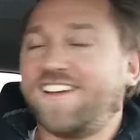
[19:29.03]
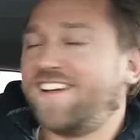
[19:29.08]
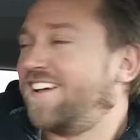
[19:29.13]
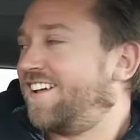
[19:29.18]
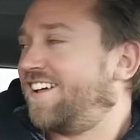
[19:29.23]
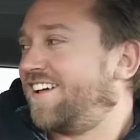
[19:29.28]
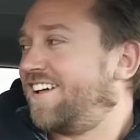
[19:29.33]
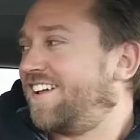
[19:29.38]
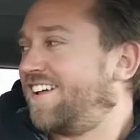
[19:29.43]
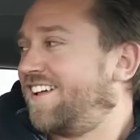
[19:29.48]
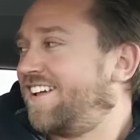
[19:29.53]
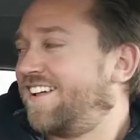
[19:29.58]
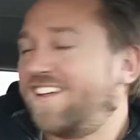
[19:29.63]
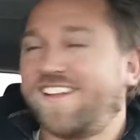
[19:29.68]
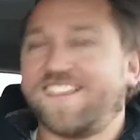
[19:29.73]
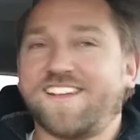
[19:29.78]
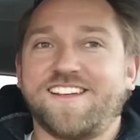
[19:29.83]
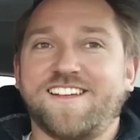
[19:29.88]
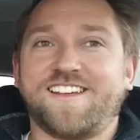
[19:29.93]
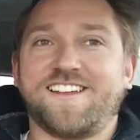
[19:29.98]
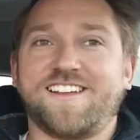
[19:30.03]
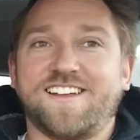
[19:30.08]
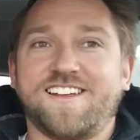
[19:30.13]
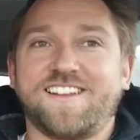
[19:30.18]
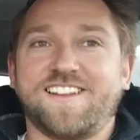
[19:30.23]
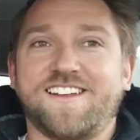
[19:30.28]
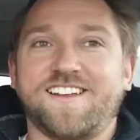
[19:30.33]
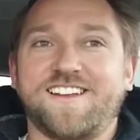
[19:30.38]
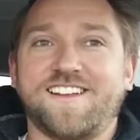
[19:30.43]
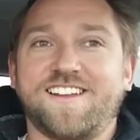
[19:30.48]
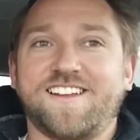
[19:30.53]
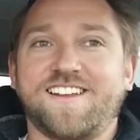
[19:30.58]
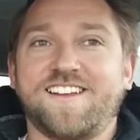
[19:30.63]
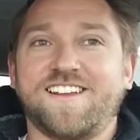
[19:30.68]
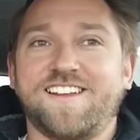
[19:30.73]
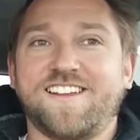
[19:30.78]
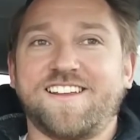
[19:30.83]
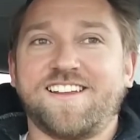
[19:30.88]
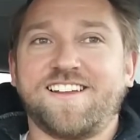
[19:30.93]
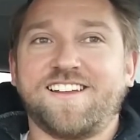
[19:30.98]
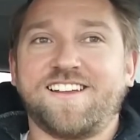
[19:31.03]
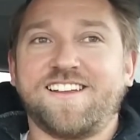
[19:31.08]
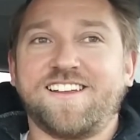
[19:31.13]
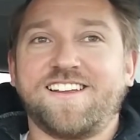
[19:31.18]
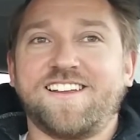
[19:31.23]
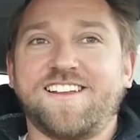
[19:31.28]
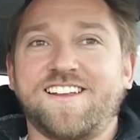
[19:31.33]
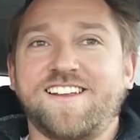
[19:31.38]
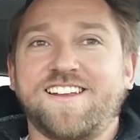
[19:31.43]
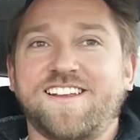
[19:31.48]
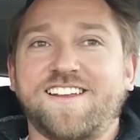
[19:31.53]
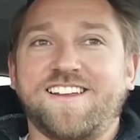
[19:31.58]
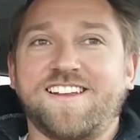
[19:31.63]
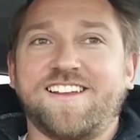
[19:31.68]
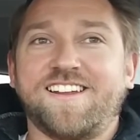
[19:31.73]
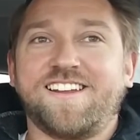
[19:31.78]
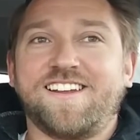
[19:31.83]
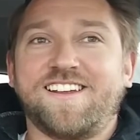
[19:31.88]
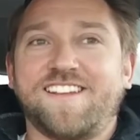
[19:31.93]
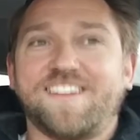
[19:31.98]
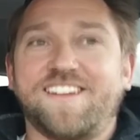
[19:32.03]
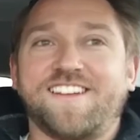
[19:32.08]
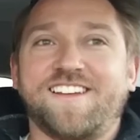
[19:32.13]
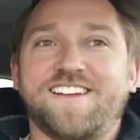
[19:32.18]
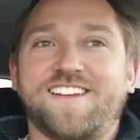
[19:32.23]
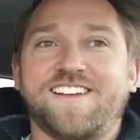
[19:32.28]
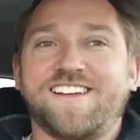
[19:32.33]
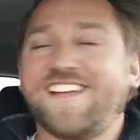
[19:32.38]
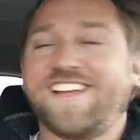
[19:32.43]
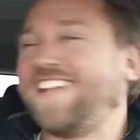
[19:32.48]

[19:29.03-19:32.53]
This person isn't speaking.